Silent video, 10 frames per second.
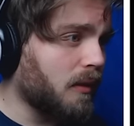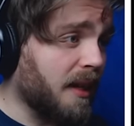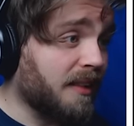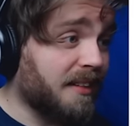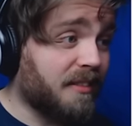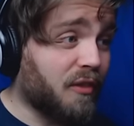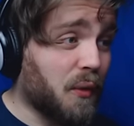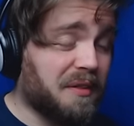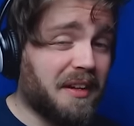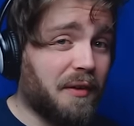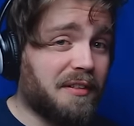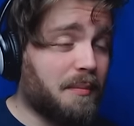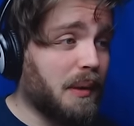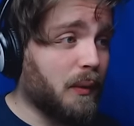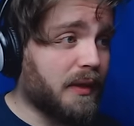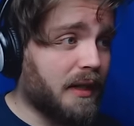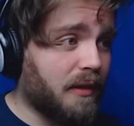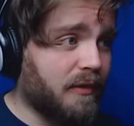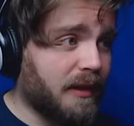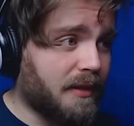Unless, of course, there is a building
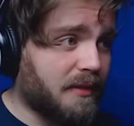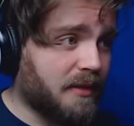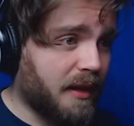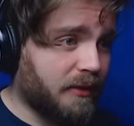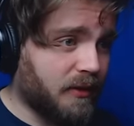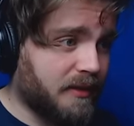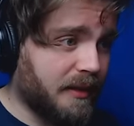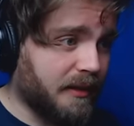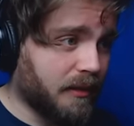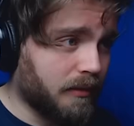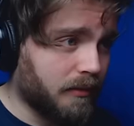over the other side just here.